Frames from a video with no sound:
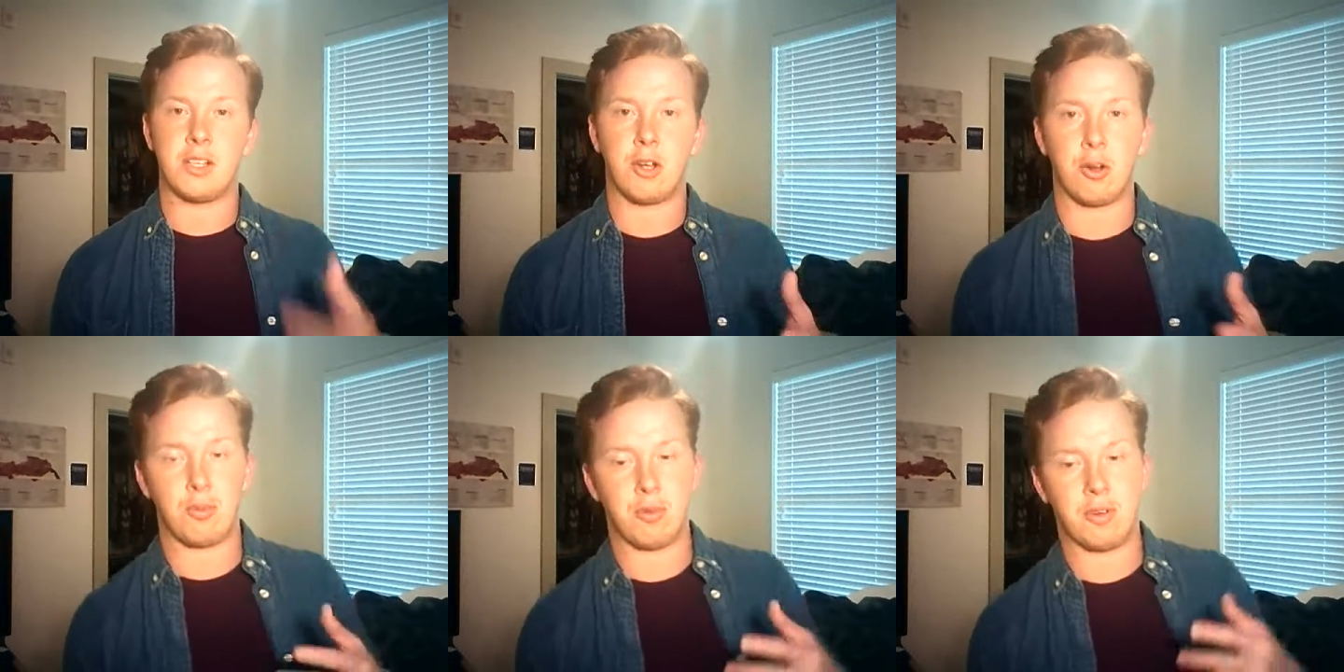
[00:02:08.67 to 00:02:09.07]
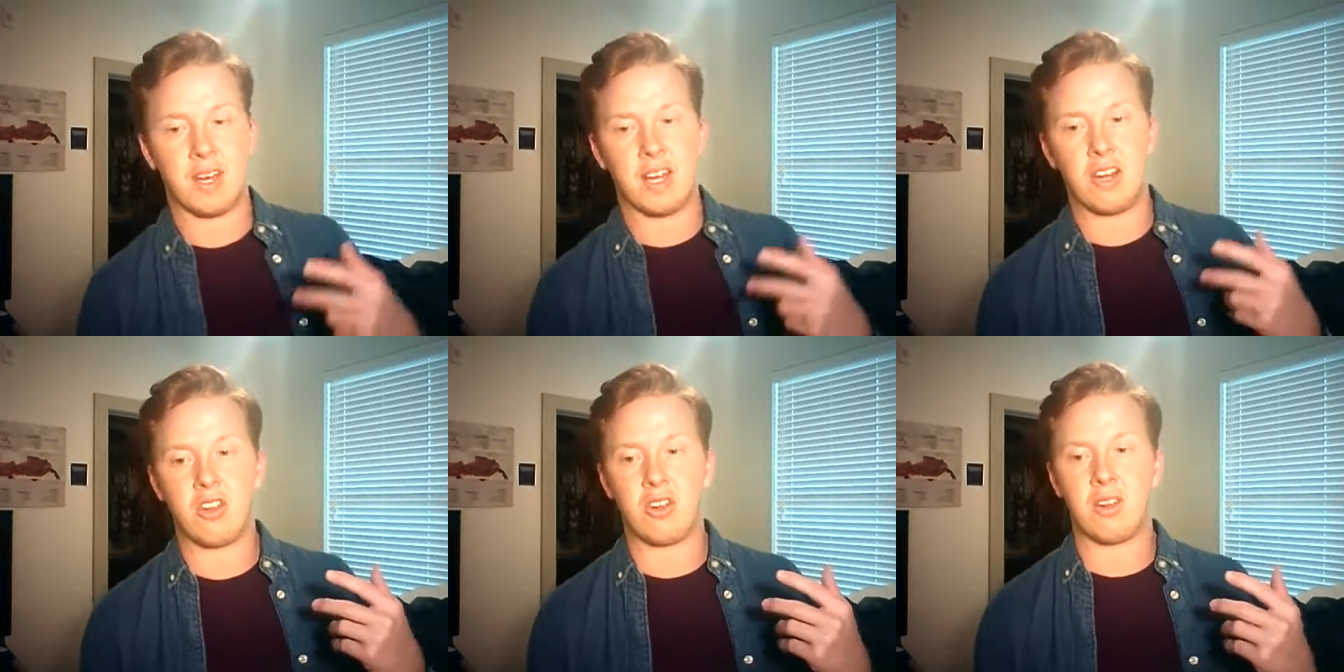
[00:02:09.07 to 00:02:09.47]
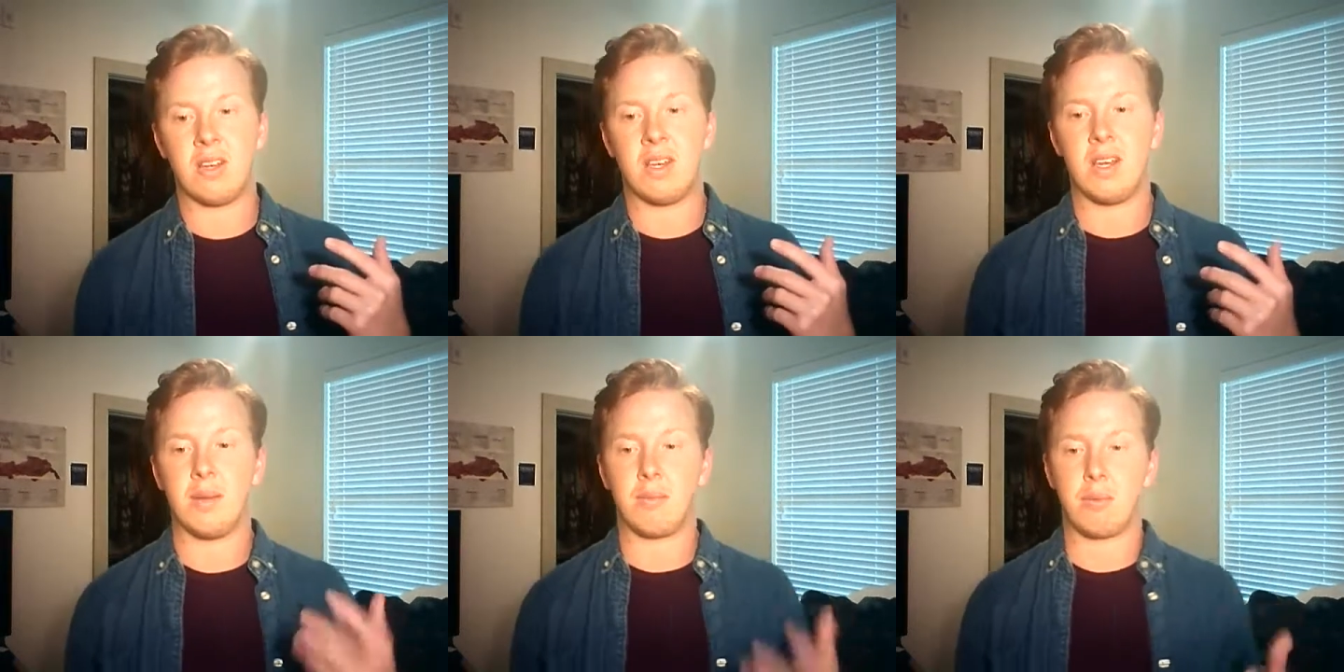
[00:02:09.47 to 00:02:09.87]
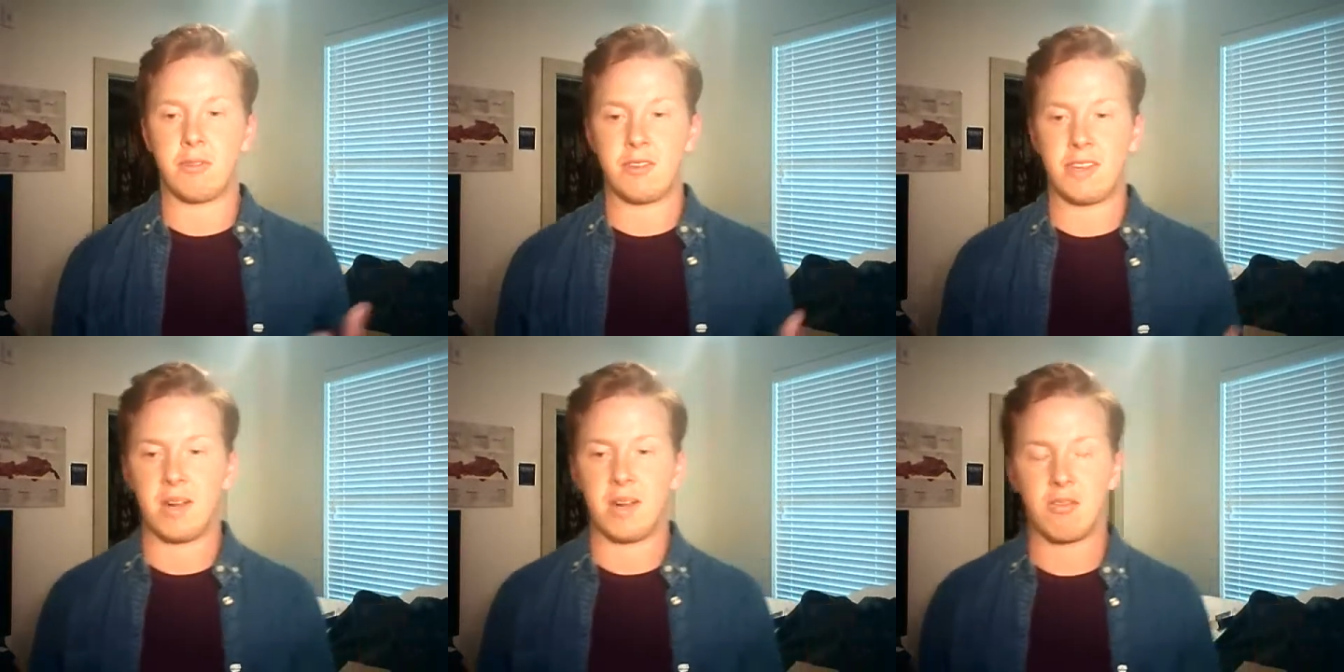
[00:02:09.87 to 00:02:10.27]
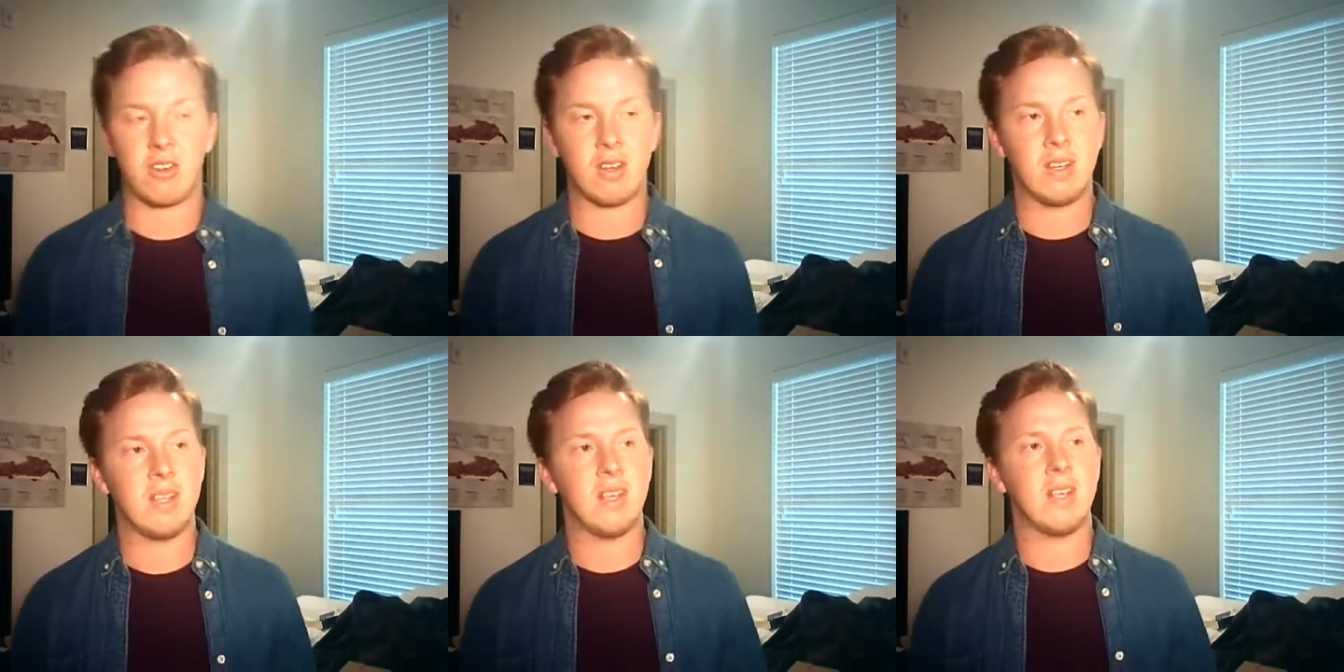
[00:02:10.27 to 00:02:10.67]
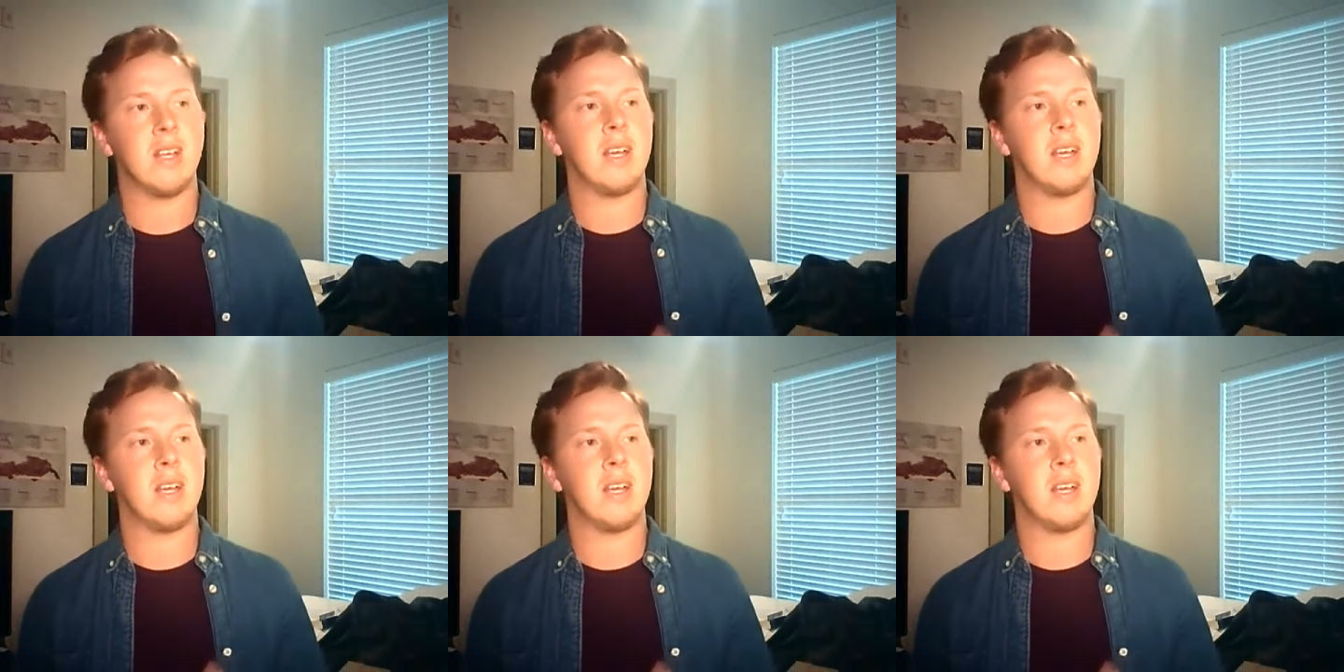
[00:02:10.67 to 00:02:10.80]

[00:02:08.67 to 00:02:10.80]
interpretation, and perception.